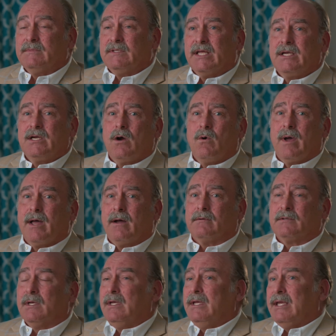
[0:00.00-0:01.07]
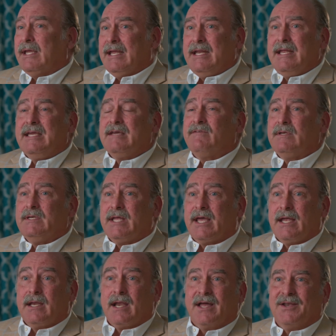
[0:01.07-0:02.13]
They go out any given
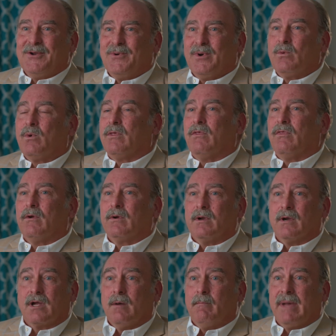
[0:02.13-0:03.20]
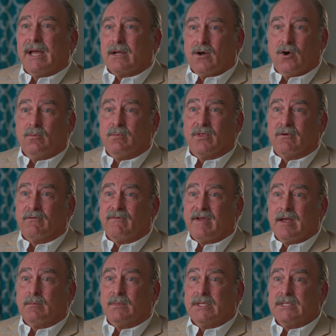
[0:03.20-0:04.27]
day not knowing whether they're going to come back home to their
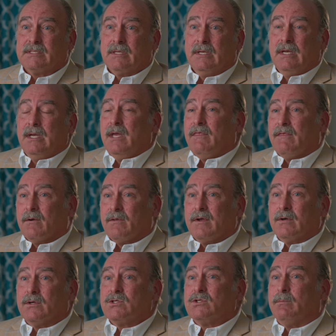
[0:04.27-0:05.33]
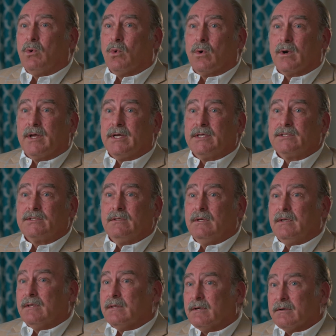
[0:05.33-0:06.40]
families. They're there to support us.
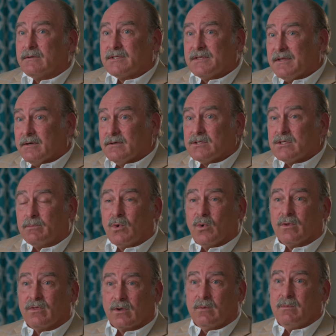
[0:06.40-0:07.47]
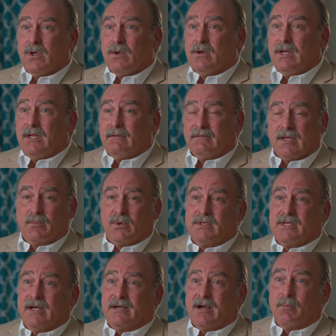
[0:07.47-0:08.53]
They're there to support the community. They
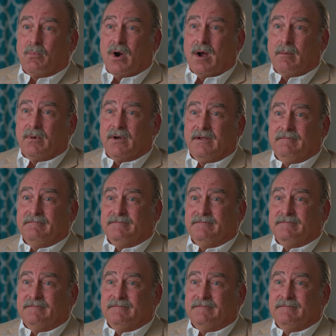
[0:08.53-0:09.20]
protect our property.